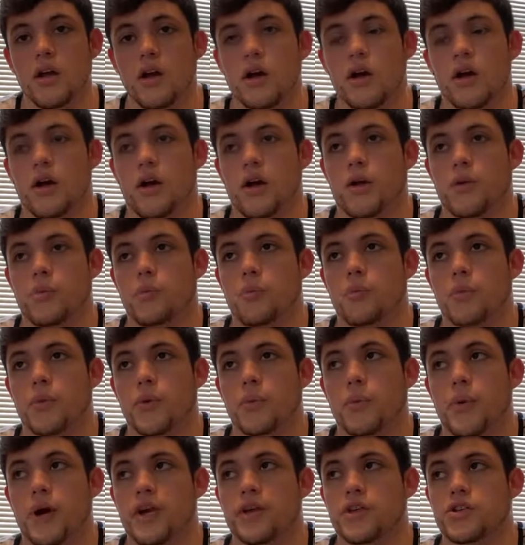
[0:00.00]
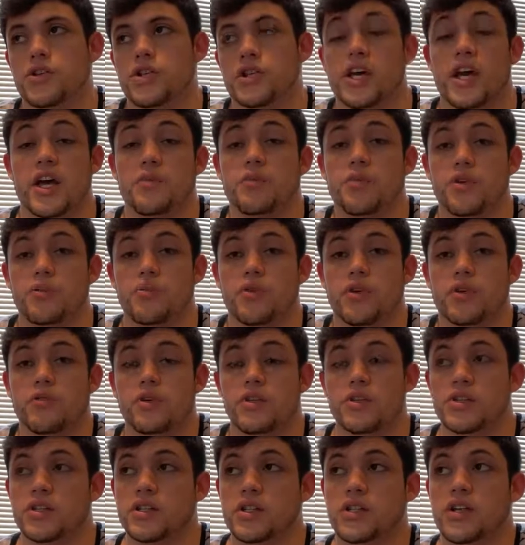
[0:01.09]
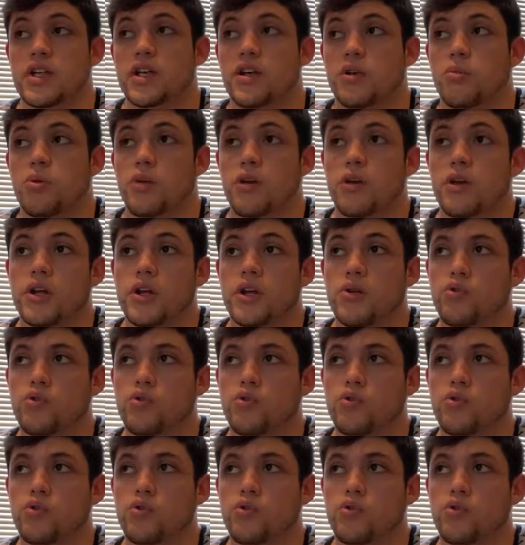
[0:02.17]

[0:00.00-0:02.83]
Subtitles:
but my engine had been previously taken apart.